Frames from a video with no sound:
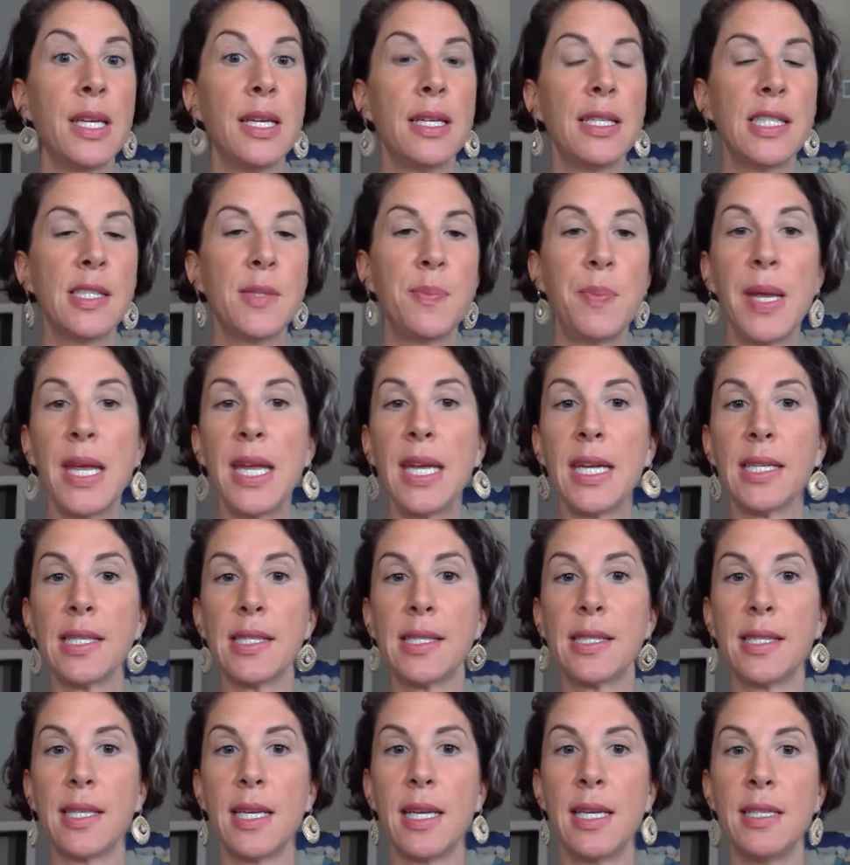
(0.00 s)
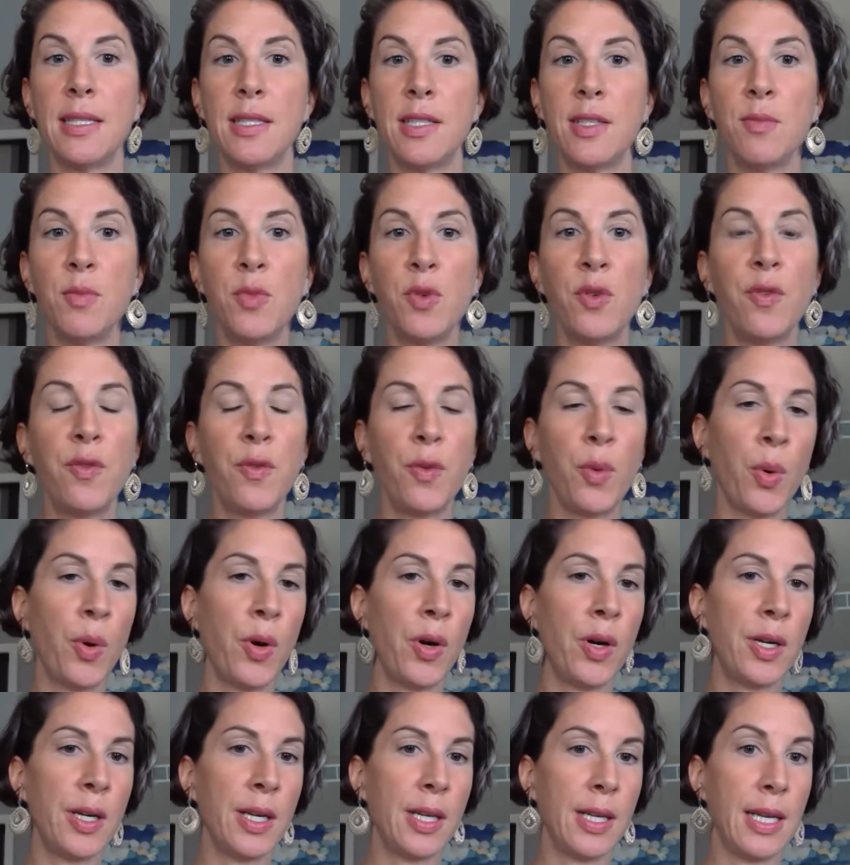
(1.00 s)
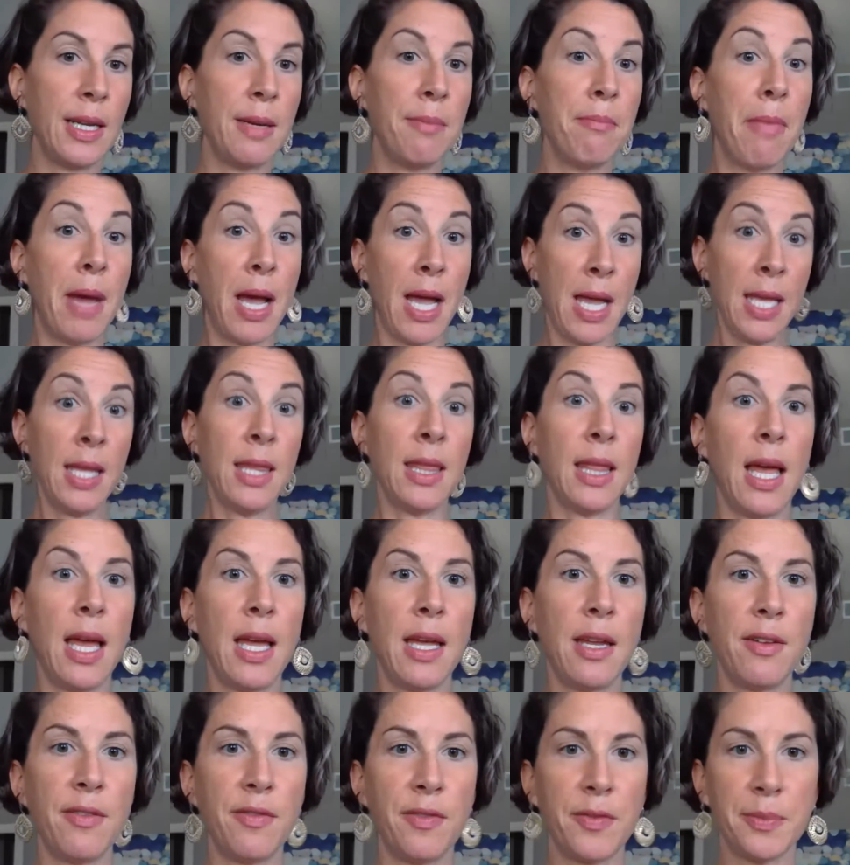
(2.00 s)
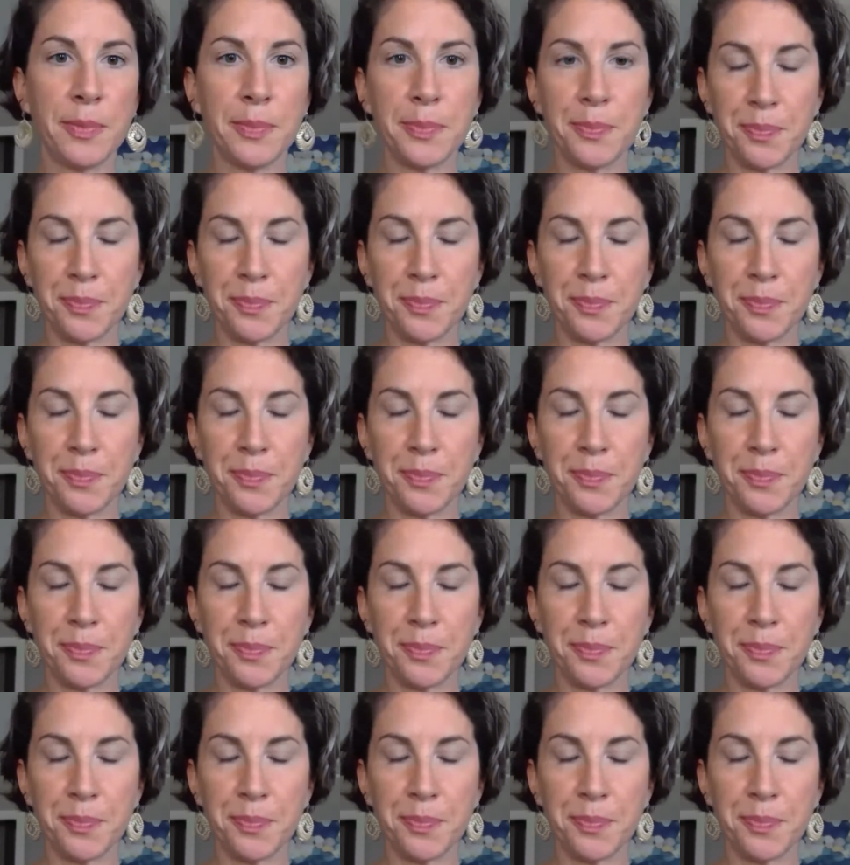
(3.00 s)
space, and to move forward in my life.